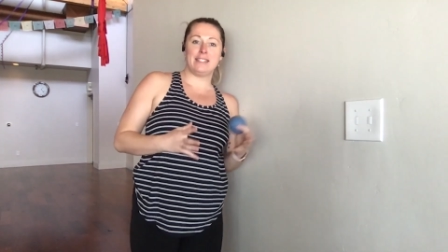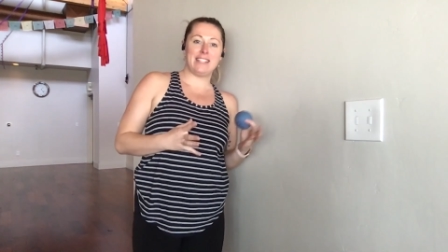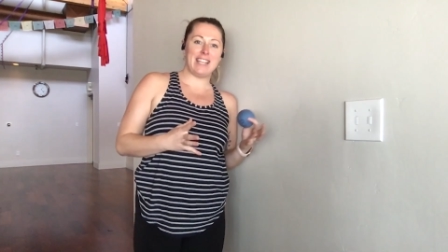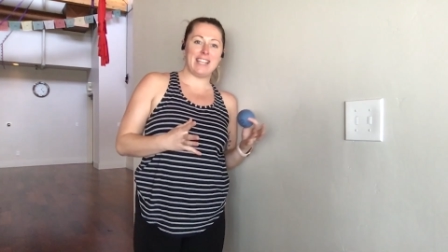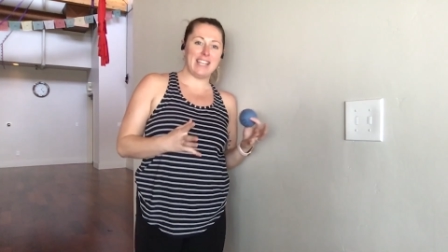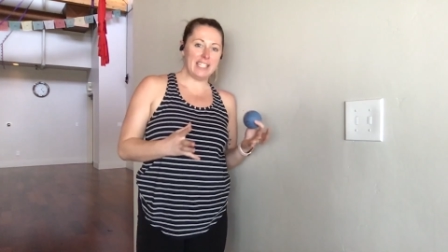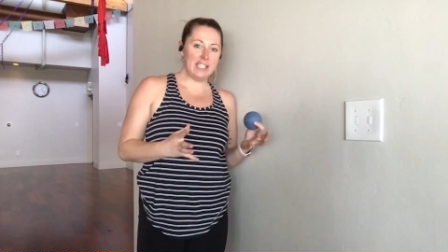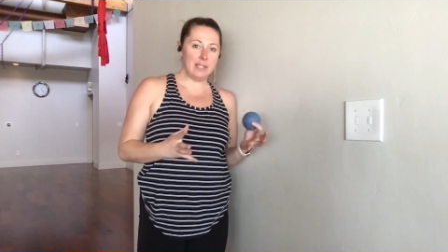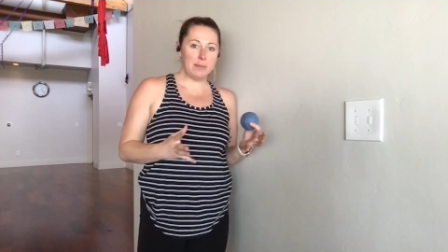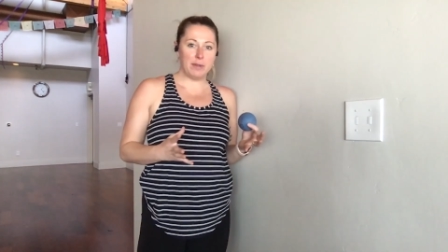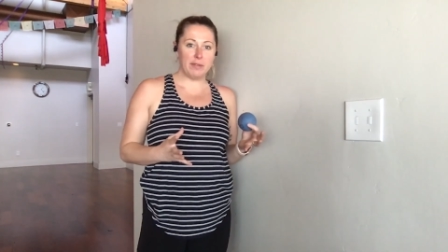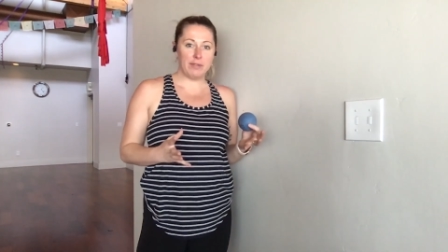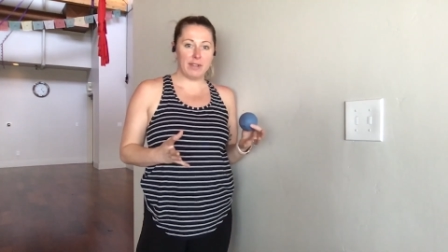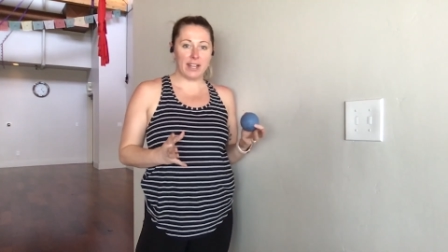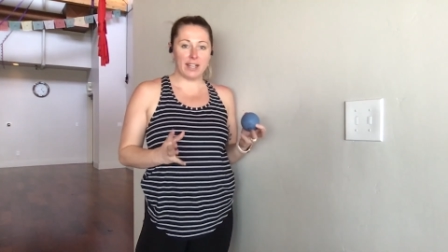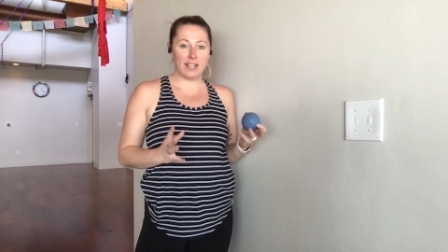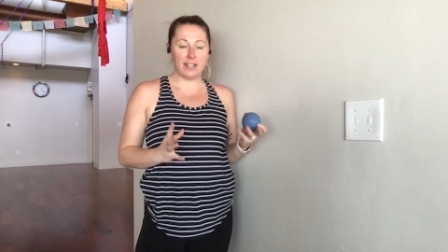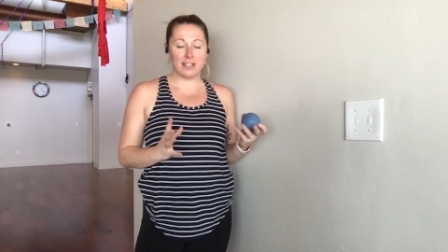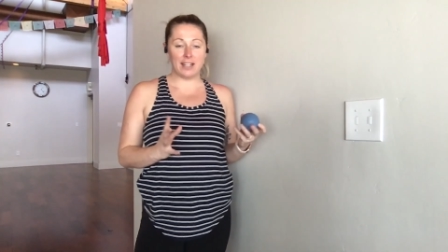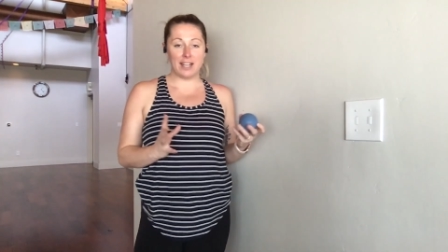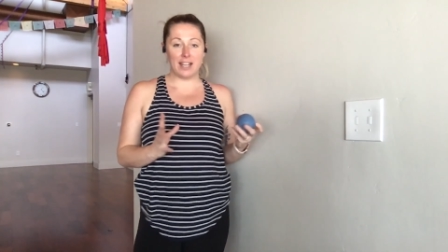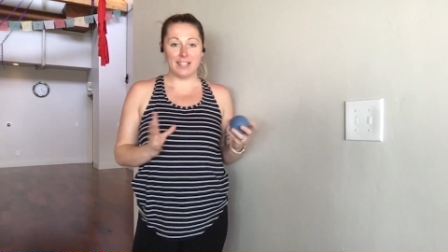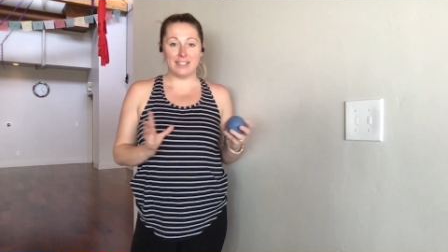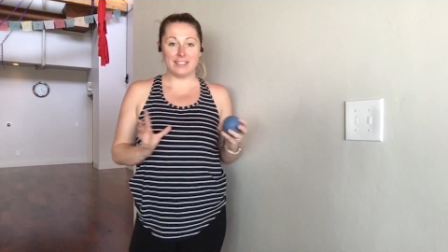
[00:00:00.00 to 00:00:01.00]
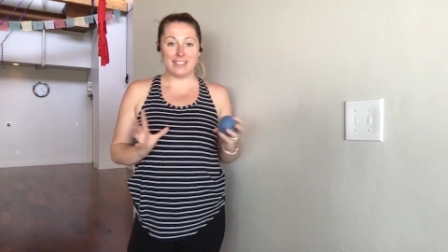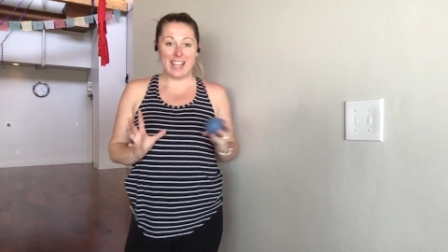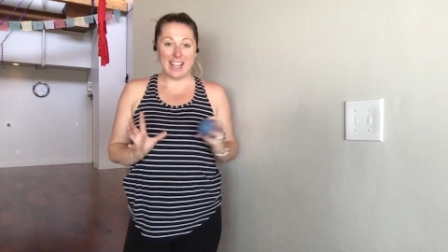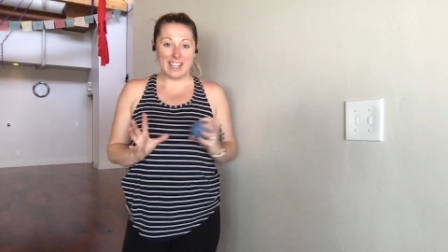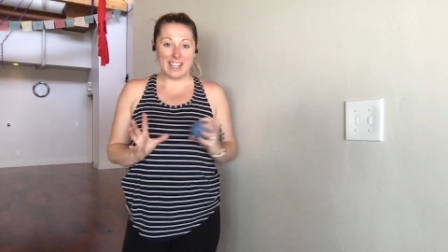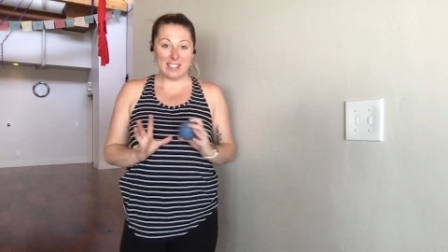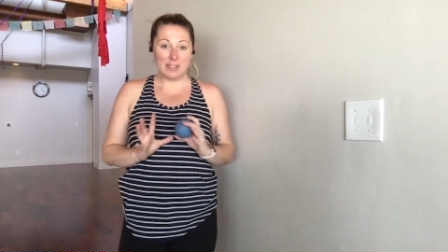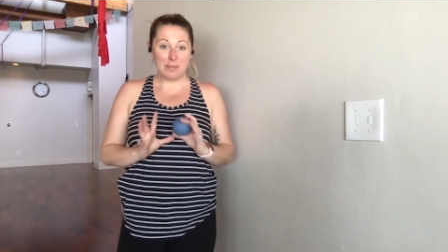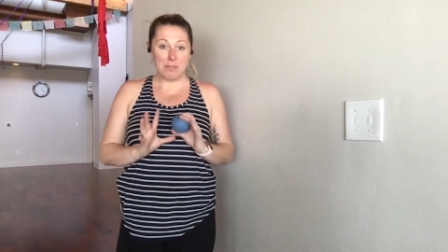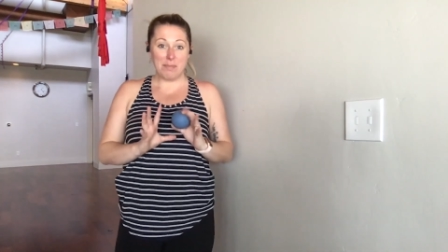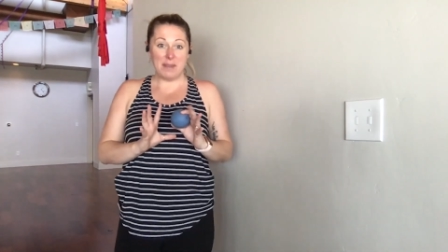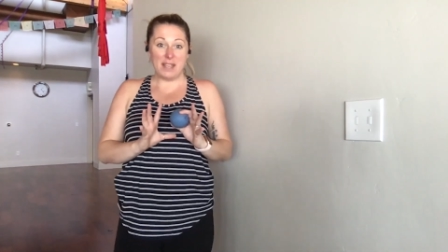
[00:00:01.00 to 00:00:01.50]
tend to be recognized
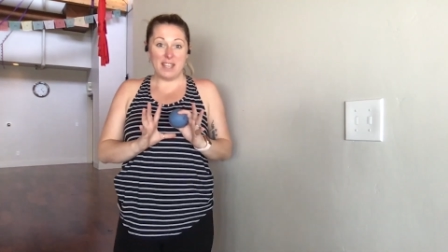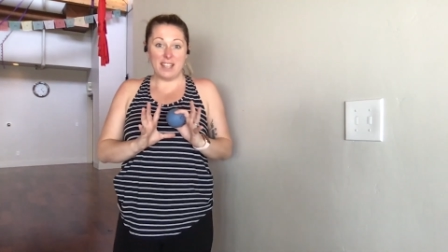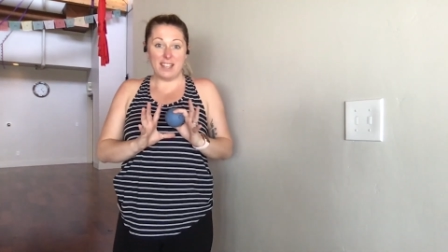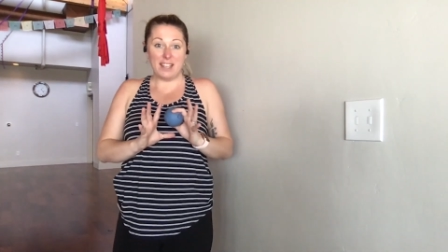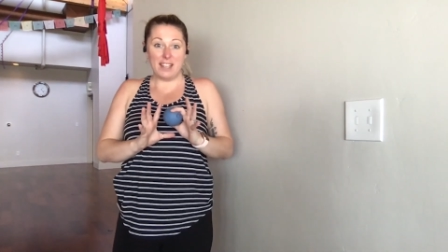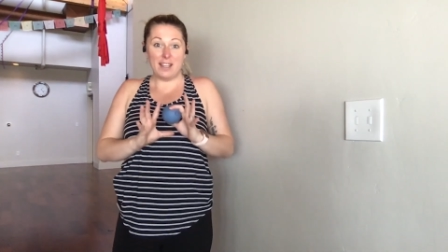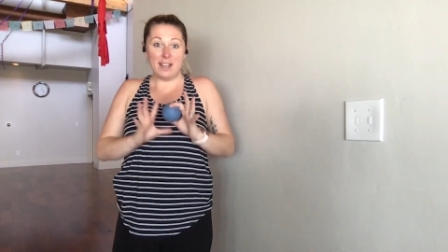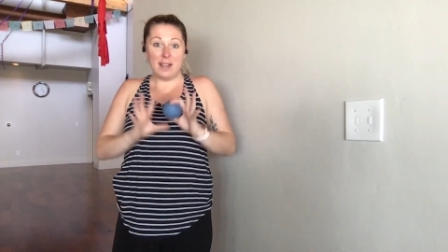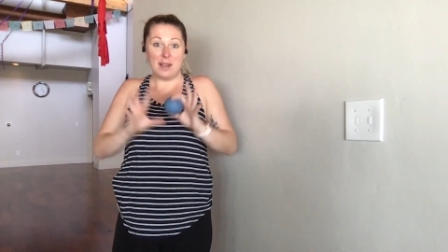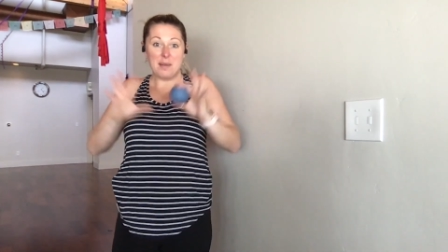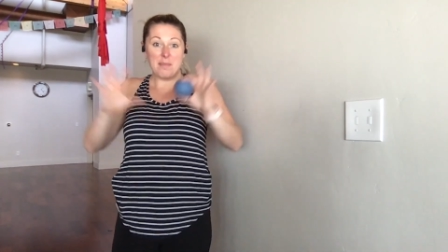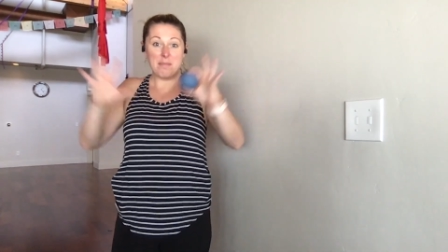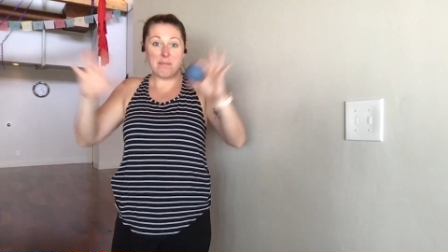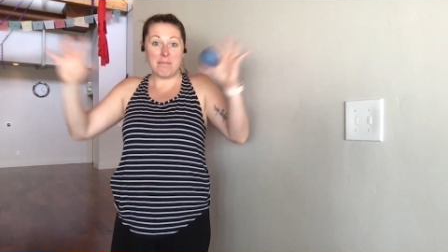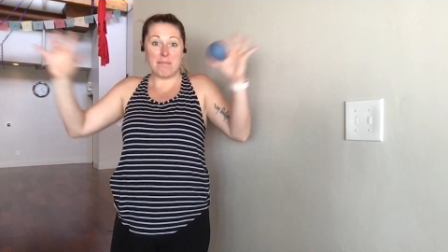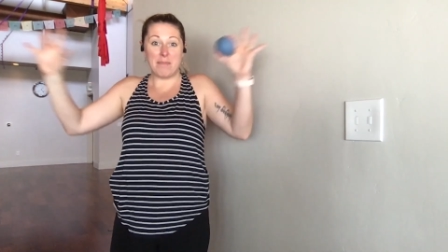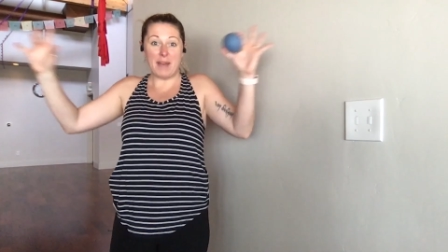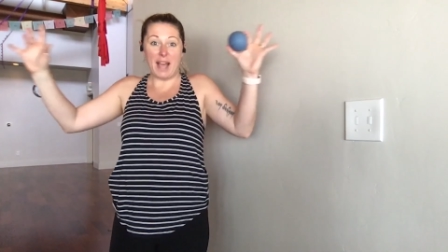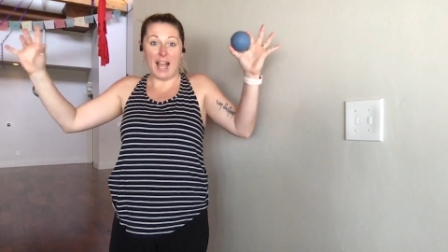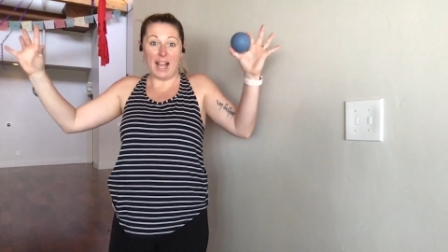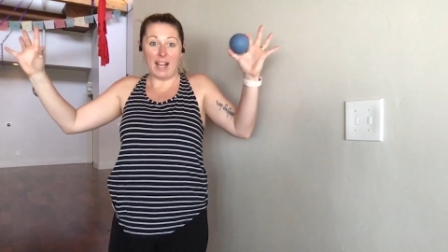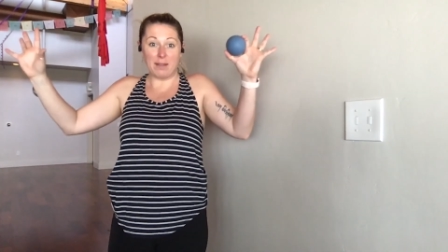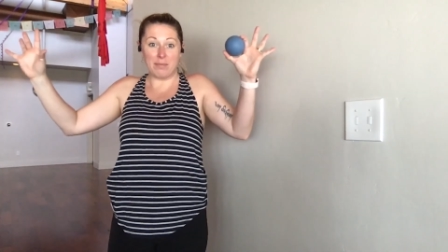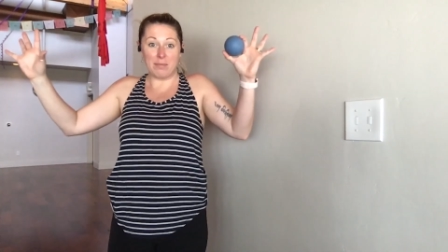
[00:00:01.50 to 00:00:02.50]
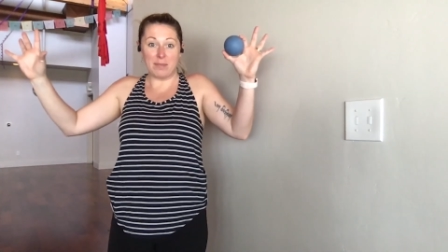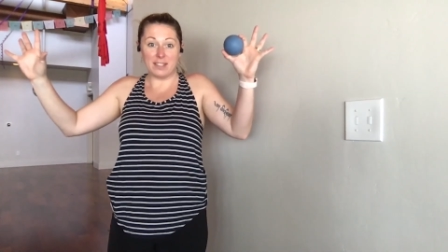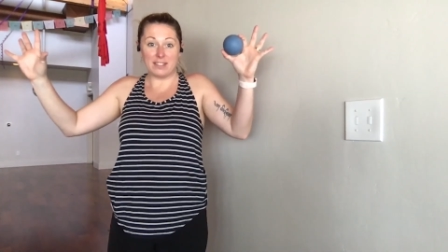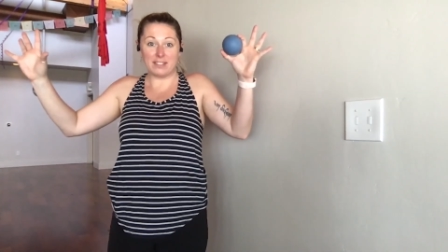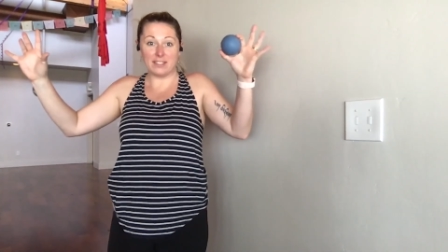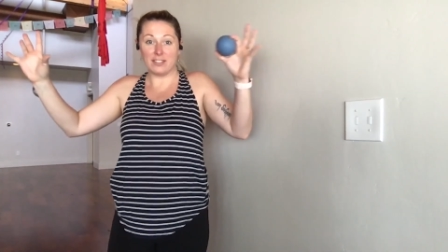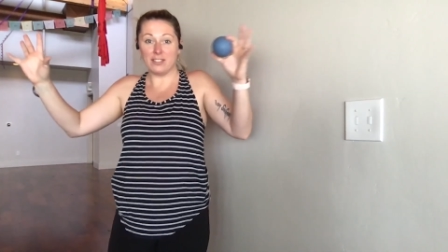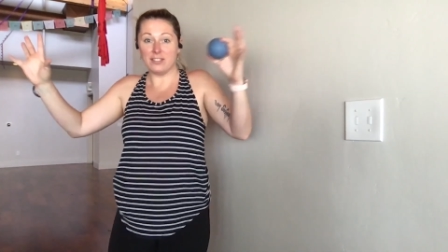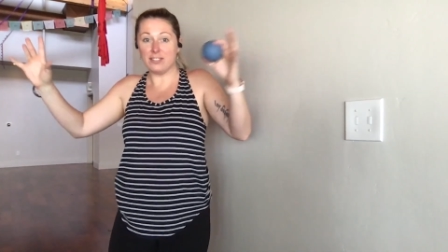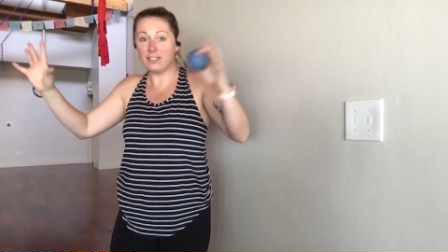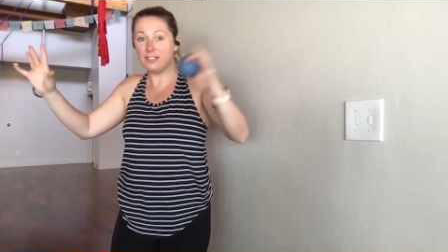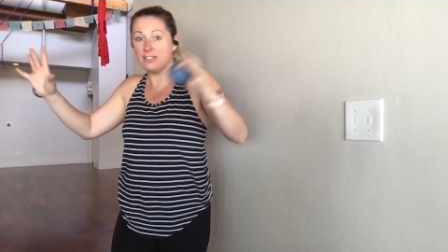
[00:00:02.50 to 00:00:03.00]
as big back
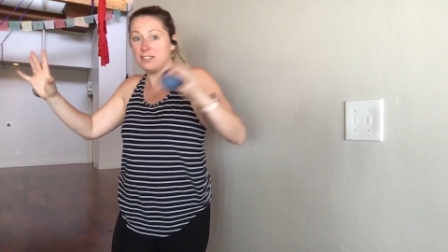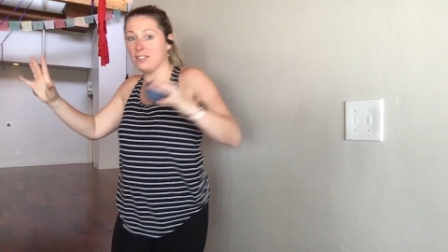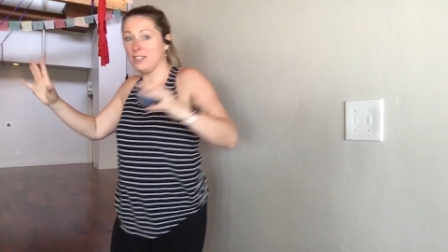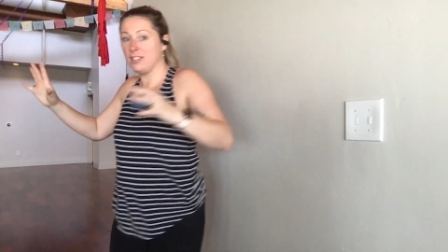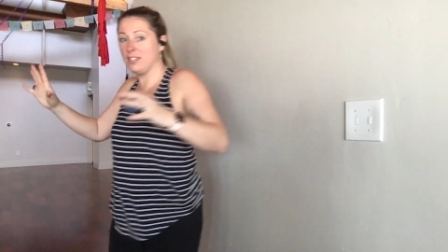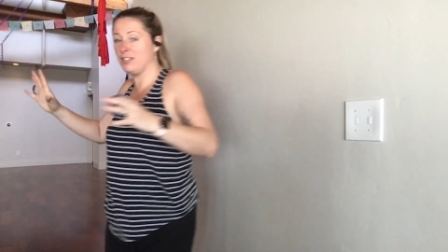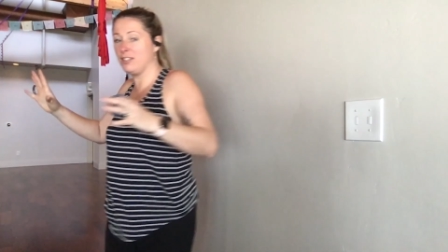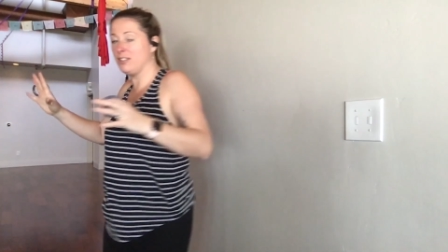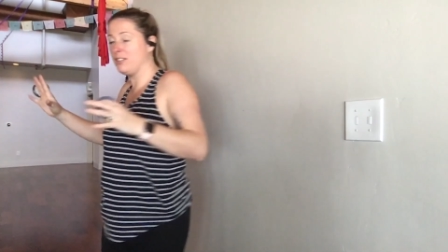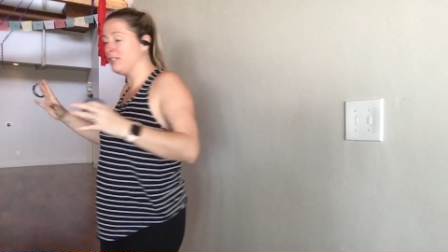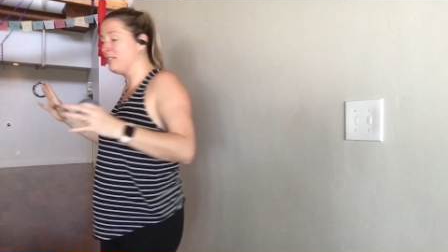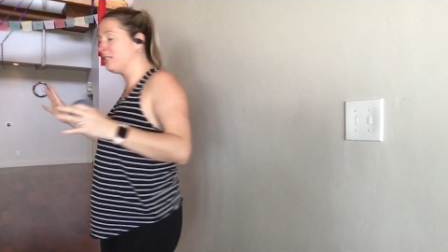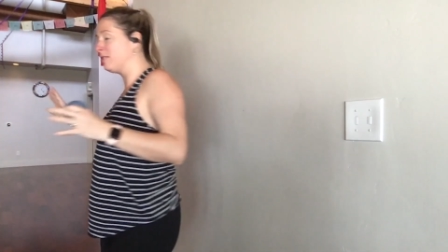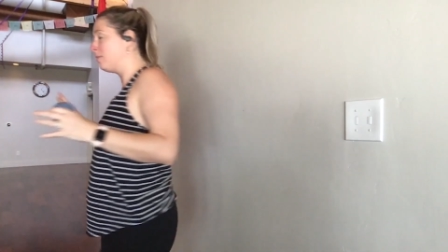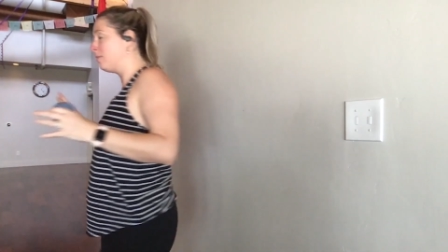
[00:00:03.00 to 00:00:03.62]
muscles. You know,